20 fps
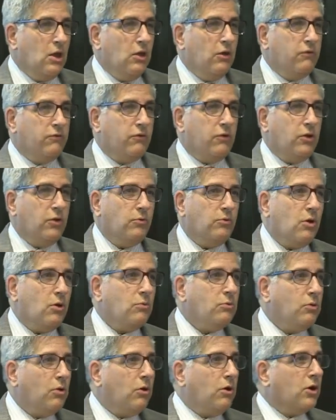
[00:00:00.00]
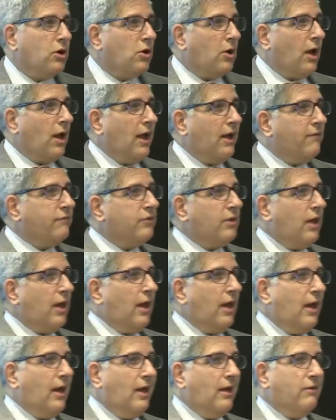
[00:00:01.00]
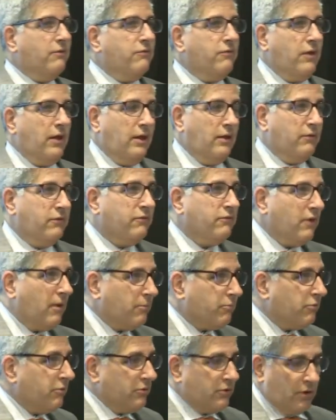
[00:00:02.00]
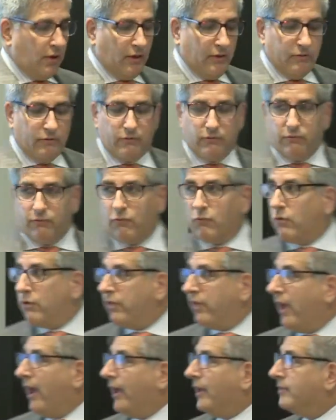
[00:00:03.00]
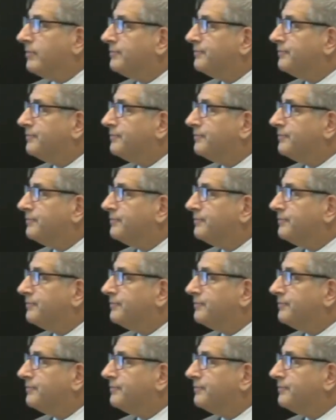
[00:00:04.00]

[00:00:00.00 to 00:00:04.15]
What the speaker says: so you no longer have to have a separate test for that.